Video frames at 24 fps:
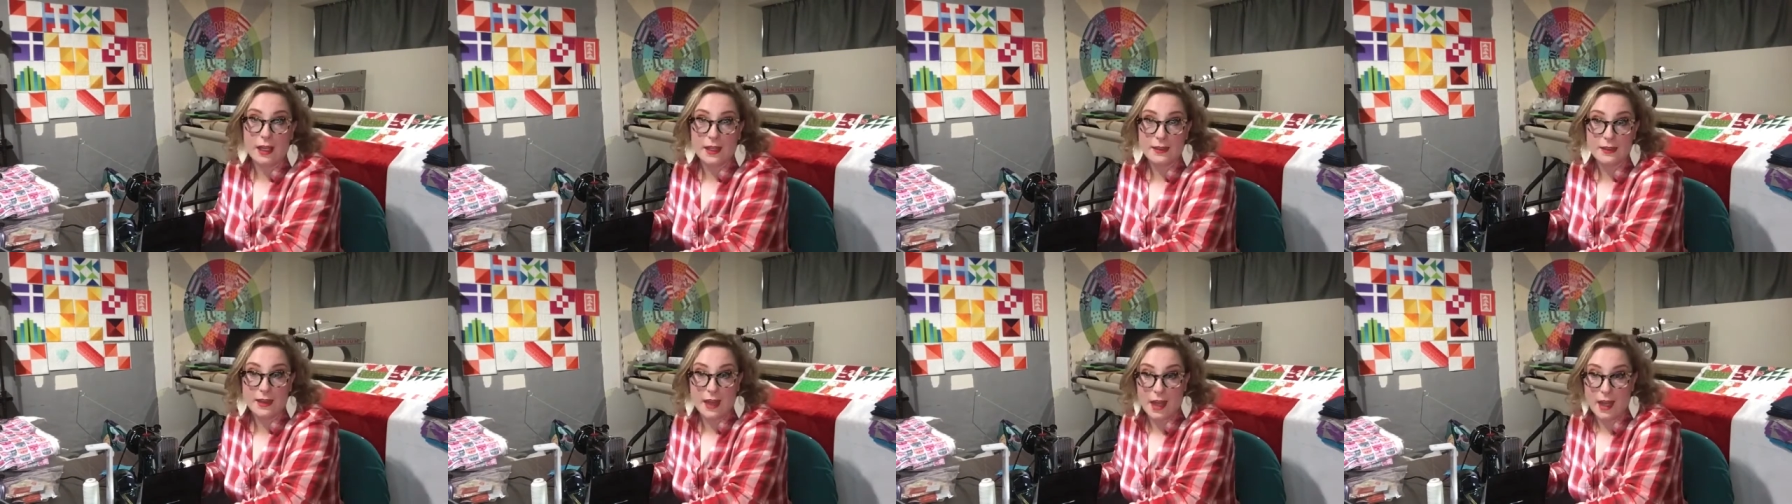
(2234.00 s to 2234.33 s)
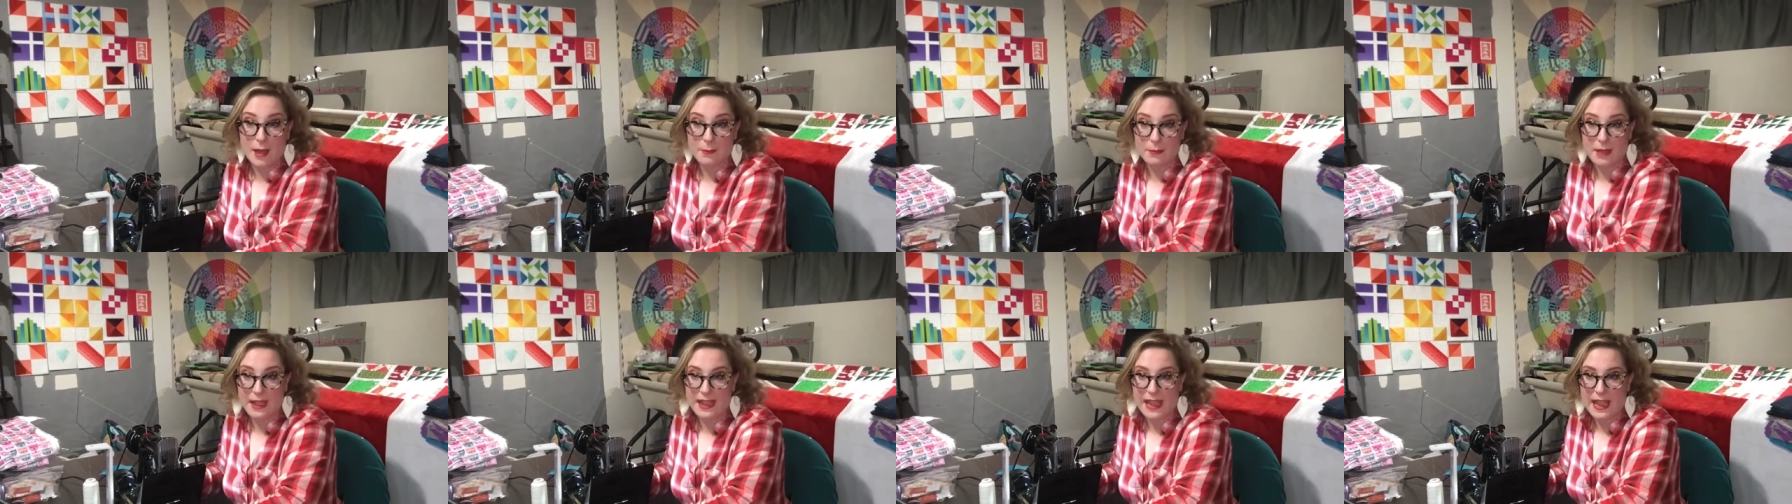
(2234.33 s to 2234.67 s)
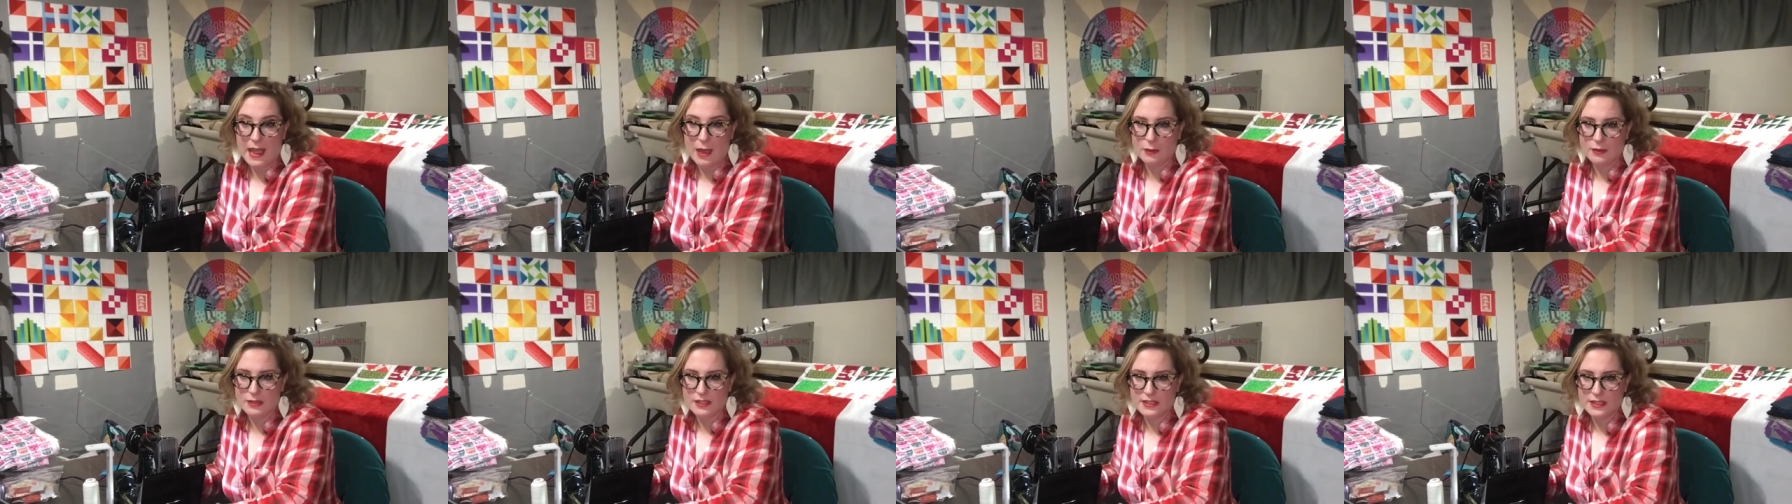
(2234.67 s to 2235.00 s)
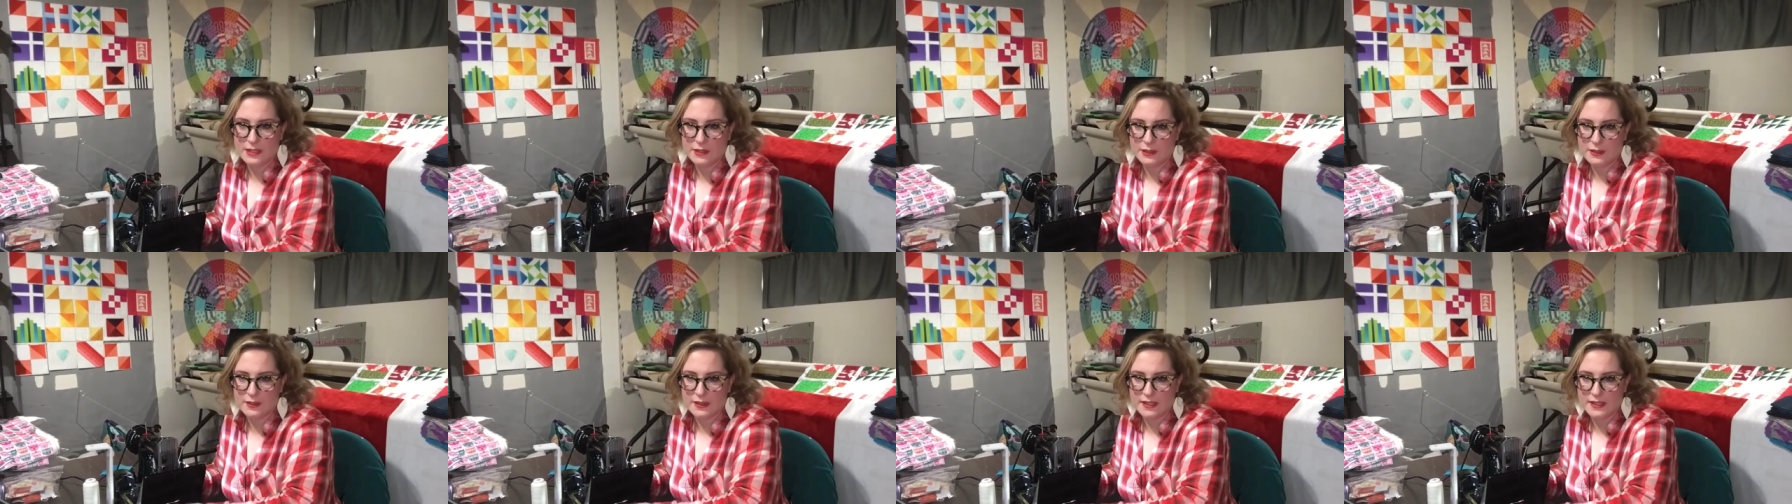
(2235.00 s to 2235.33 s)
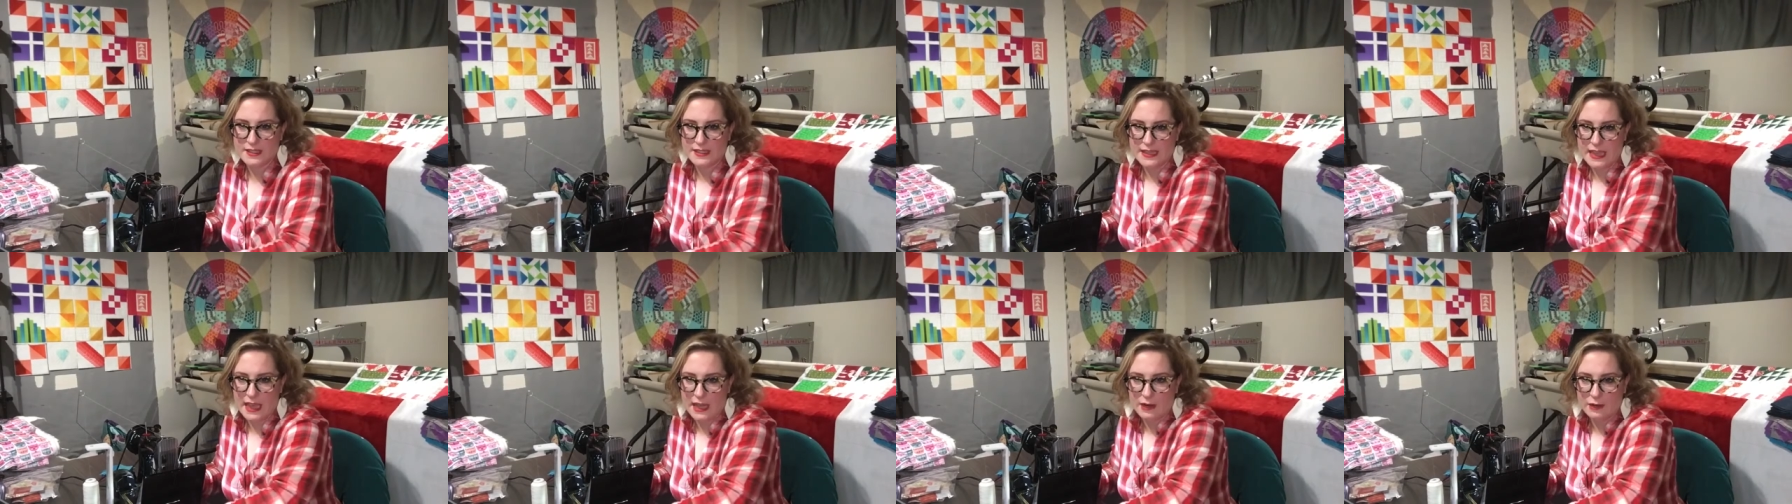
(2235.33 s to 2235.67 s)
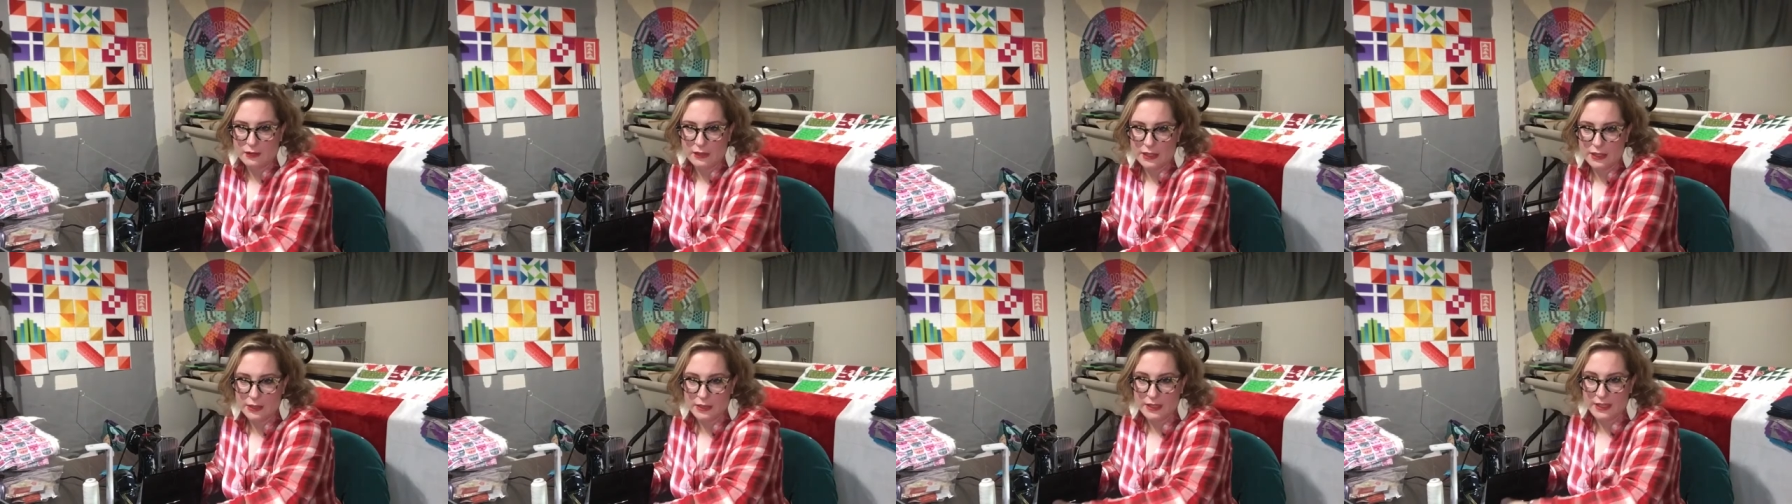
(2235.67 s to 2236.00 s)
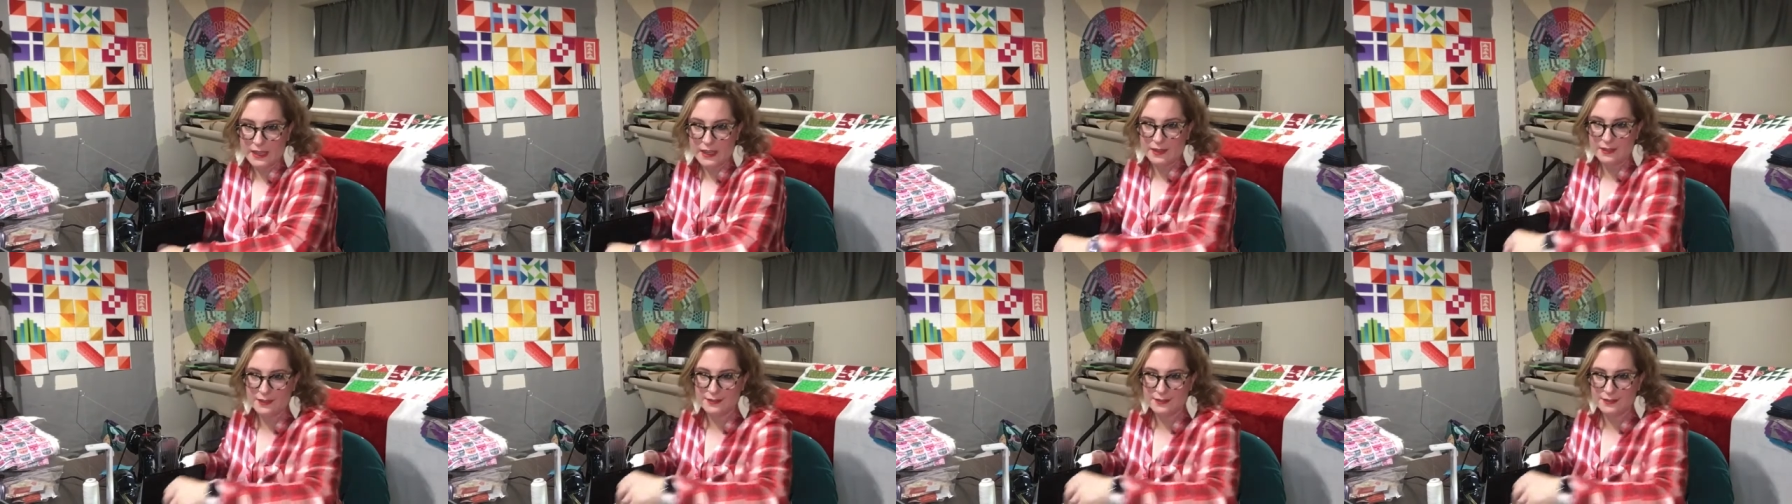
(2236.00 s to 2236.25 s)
and not my house here in the Seattle area.